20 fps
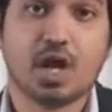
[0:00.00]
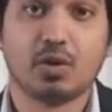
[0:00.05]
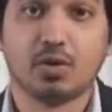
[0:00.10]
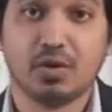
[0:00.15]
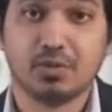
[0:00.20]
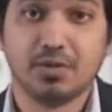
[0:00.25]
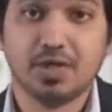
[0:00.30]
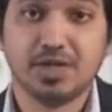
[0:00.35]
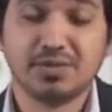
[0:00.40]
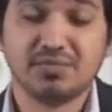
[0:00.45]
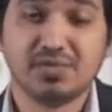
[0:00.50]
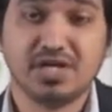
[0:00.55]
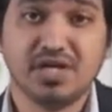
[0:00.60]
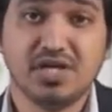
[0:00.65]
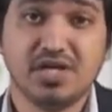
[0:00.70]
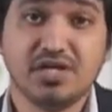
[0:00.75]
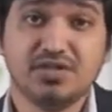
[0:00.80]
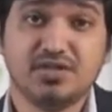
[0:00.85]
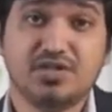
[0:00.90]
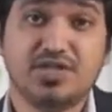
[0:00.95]
However,
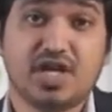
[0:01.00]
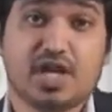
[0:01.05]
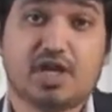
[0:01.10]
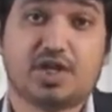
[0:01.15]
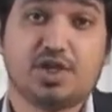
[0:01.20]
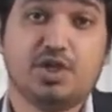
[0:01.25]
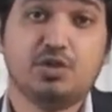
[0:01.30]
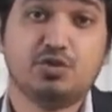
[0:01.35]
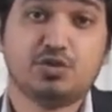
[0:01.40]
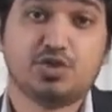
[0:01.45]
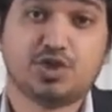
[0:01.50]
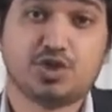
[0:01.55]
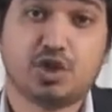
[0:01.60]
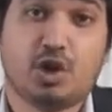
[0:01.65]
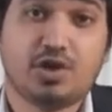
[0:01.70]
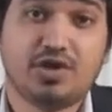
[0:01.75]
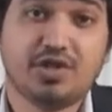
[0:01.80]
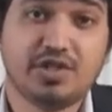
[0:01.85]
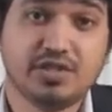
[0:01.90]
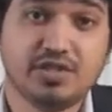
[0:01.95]
the acute
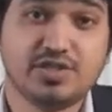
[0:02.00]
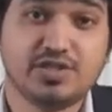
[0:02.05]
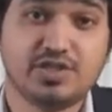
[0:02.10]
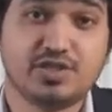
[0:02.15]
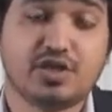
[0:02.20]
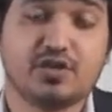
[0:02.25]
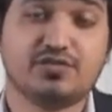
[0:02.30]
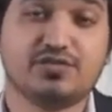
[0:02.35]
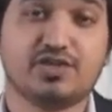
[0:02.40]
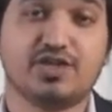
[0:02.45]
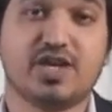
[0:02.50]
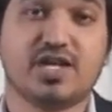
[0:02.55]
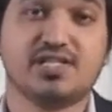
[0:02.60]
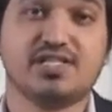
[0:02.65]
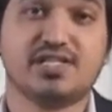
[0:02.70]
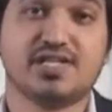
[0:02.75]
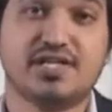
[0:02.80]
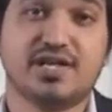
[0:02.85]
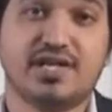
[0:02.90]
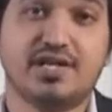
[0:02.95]
shortage of
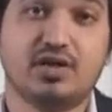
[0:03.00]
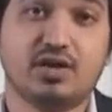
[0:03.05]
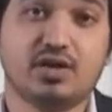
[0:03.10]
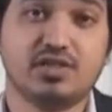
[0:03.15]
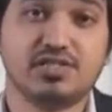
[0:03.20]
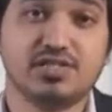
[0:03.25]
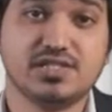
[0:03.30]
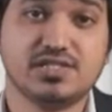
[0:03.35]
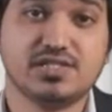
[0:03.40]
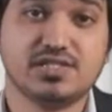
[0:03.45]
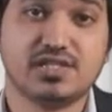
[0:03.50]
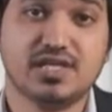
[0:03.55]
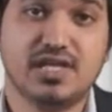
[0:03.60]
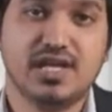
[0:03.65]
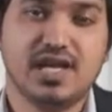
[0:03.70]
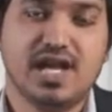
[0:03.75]
thoracic radiologists